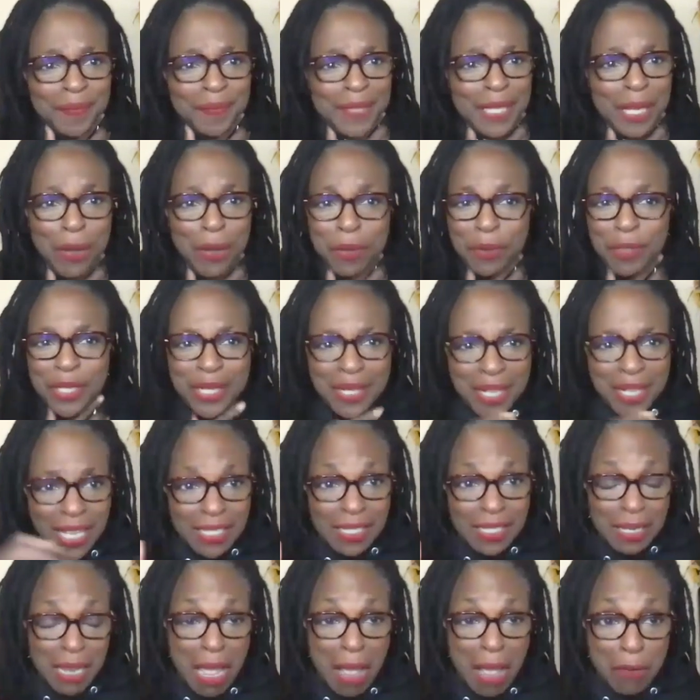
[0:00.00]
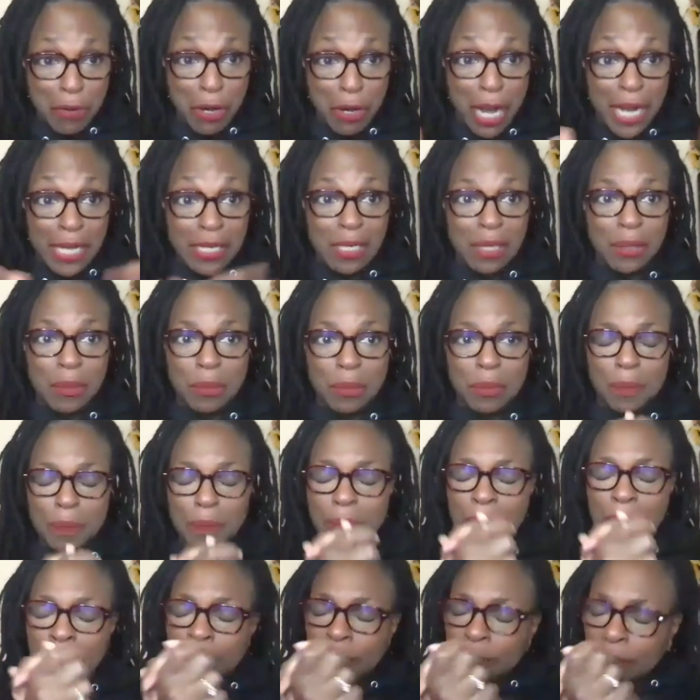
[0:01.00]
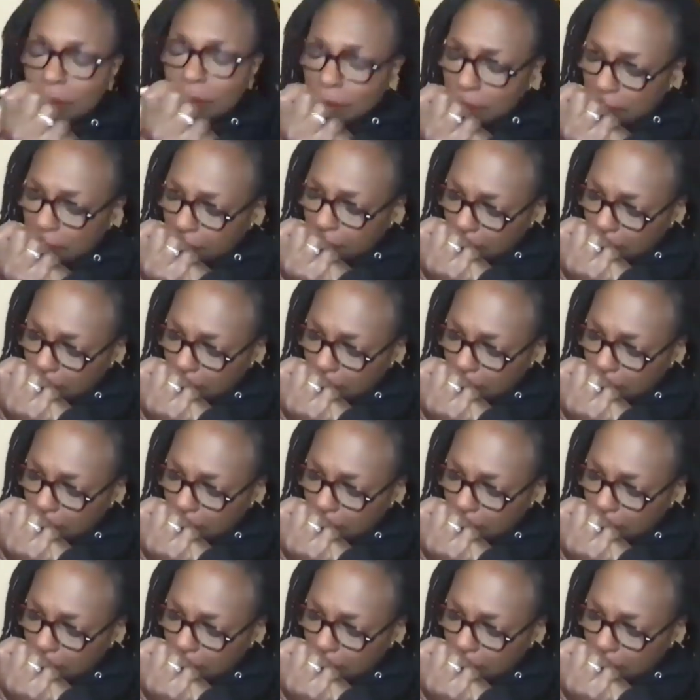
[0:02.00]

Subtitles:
showed the film. I